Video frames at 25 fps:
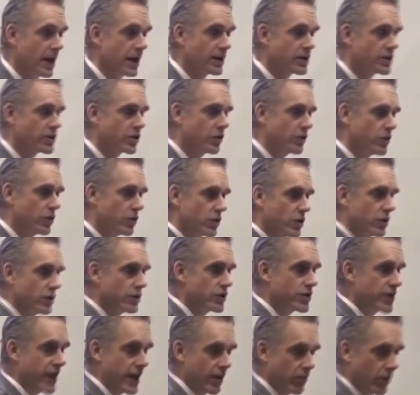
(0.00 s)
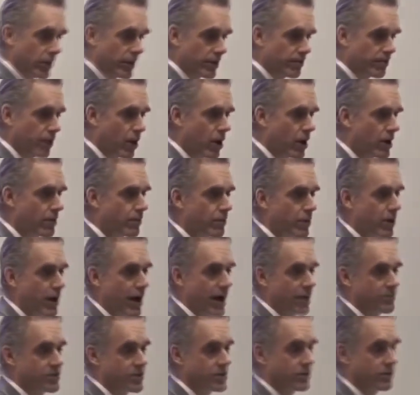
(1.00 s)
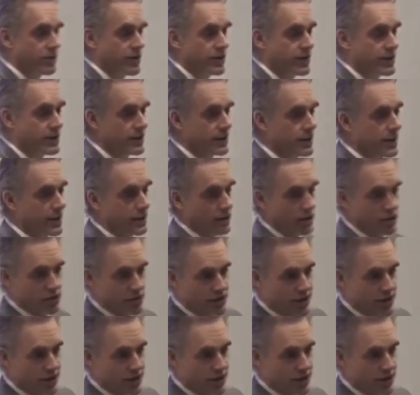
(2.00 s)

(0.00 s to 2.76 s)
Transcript: And so you could say, well, in part, perhaps the reason that your